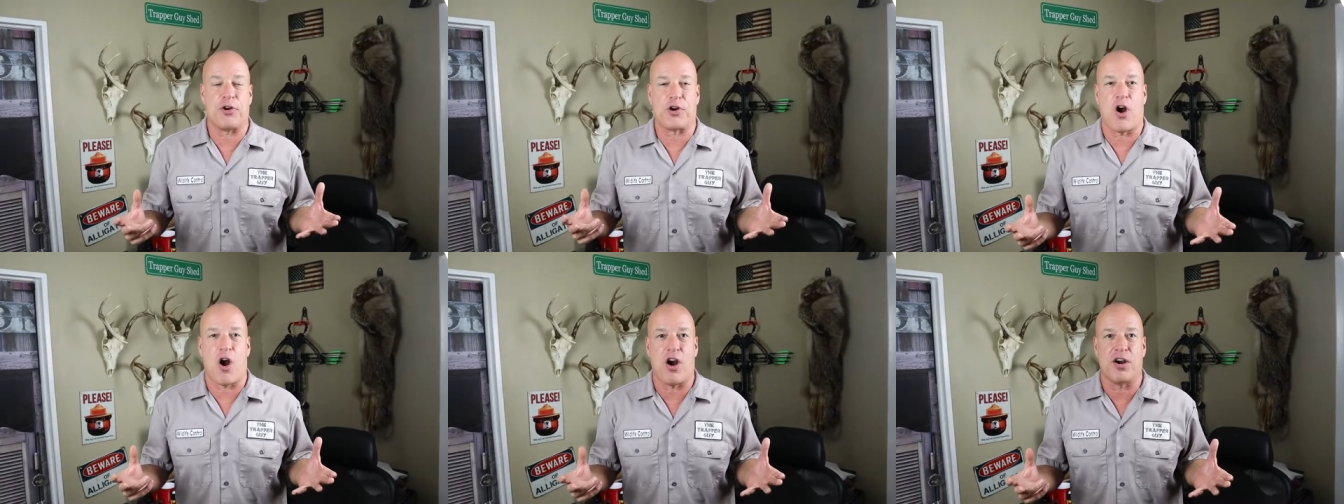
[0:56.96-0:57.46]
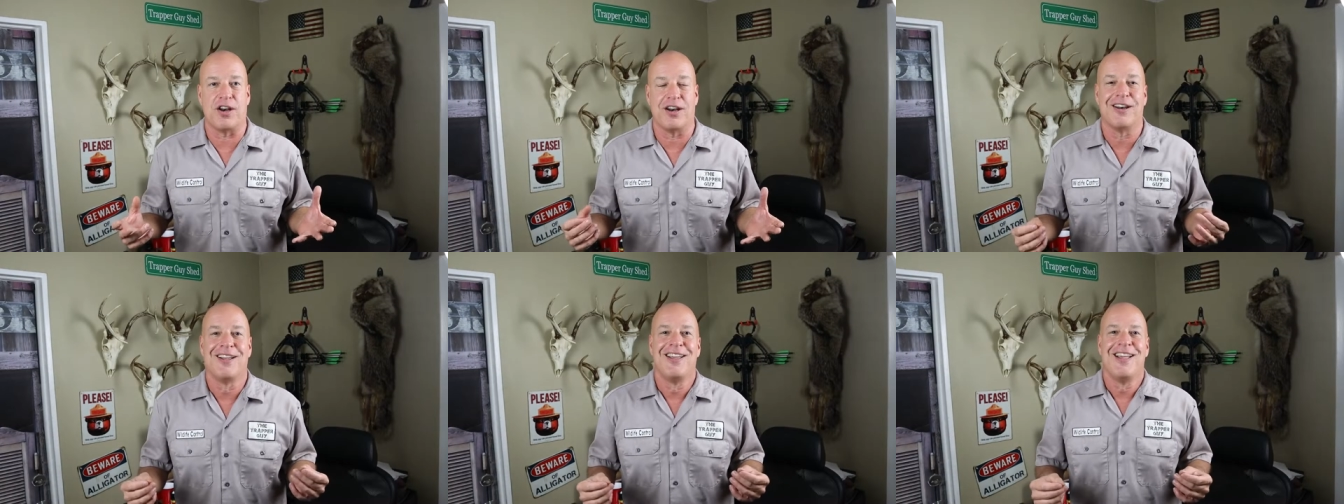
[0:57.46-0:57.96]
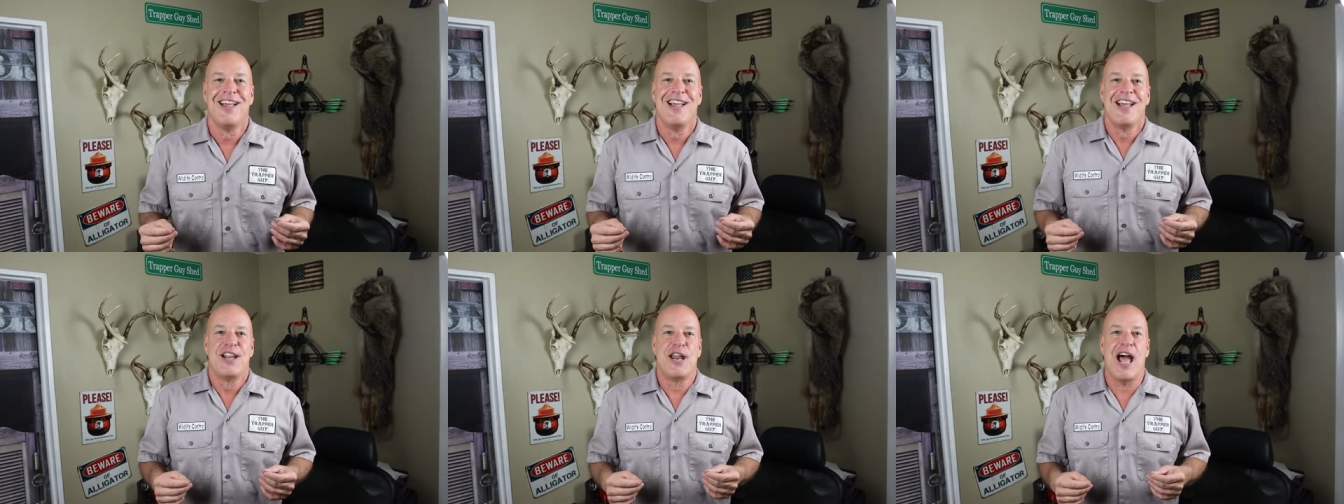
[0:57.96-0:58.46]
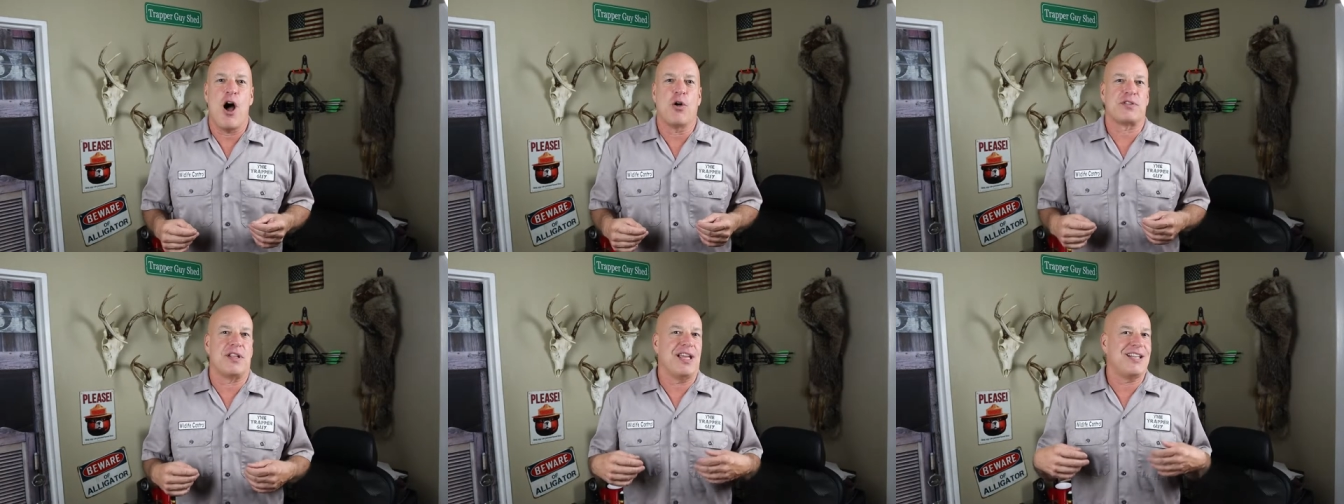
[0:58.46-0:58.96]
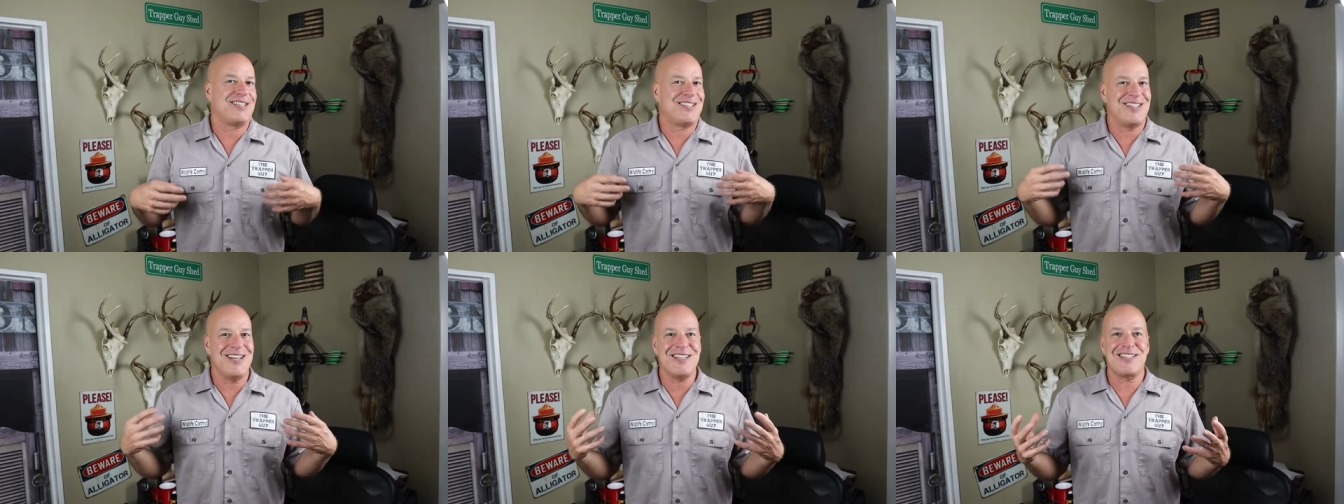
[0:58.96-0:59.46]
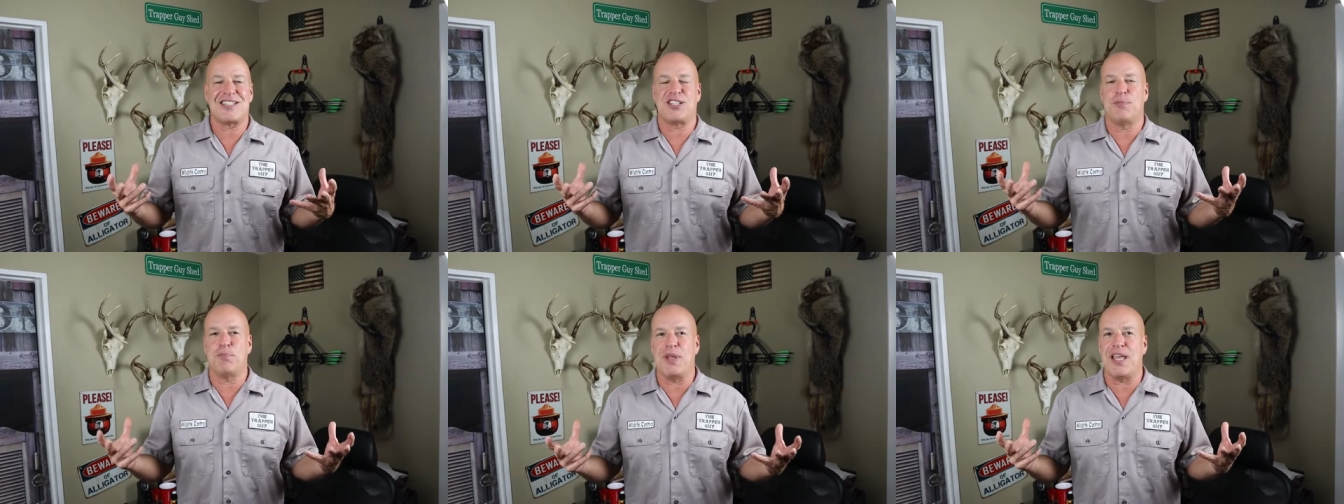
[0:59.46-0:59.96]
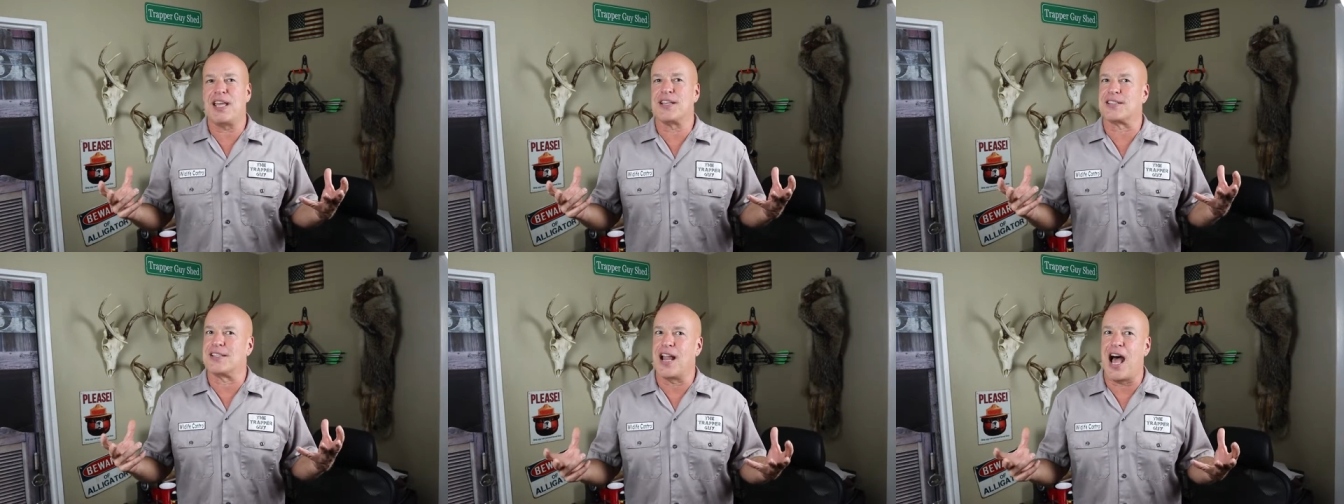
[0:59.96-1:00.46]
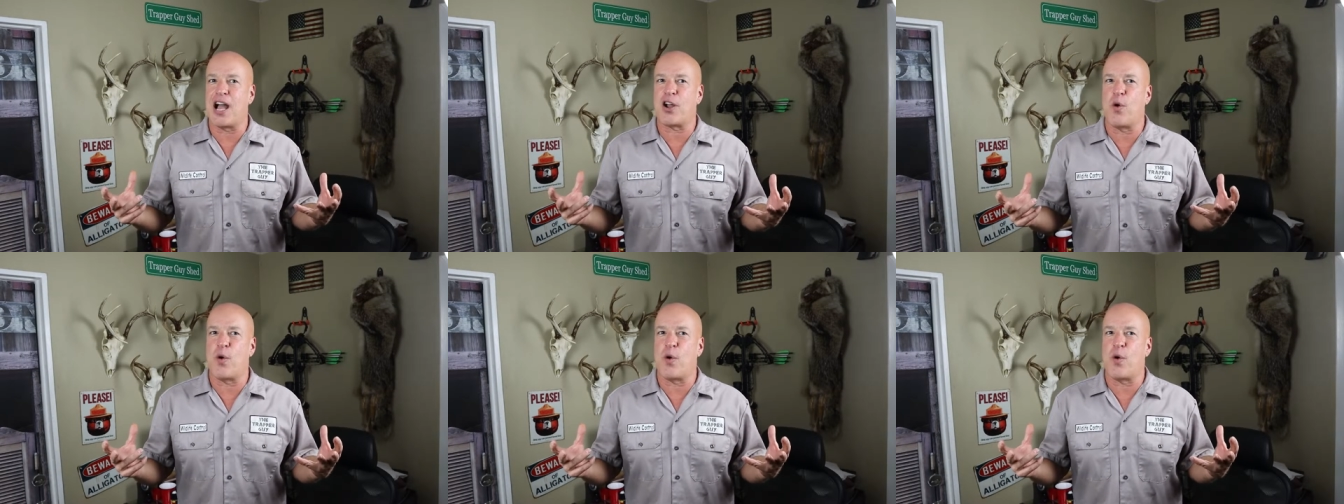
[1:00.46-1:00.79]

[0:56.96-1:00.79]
their garden. Now, it just to me is not